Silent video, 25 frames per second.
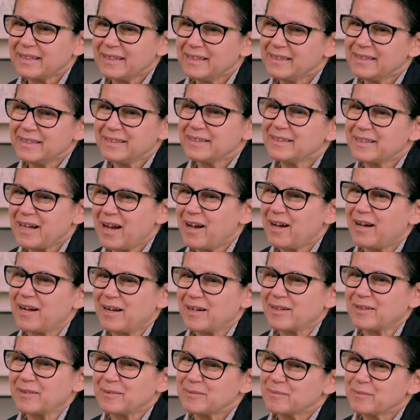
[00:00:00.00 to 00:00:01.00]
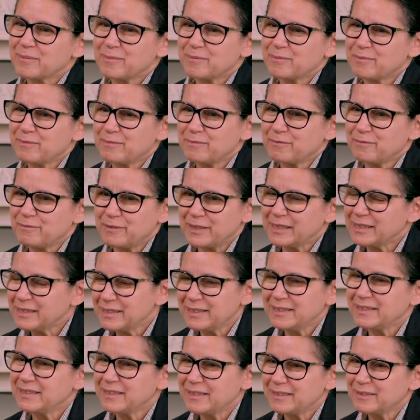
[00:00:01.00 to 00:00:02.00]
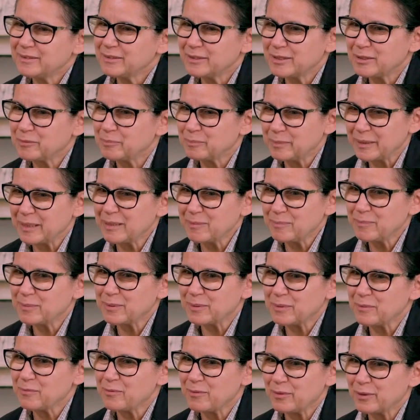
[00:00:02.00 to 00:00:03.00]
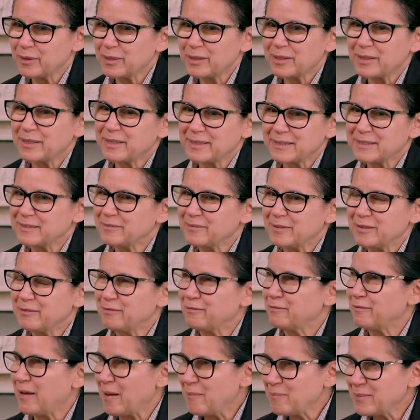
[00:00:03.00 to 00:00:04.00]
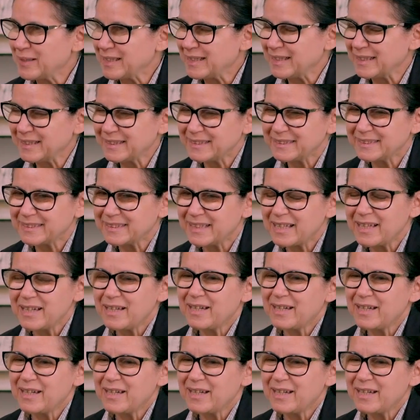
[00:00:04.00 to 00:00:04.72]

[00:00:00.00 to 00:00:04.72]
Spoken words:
here are very serious people, workers with families,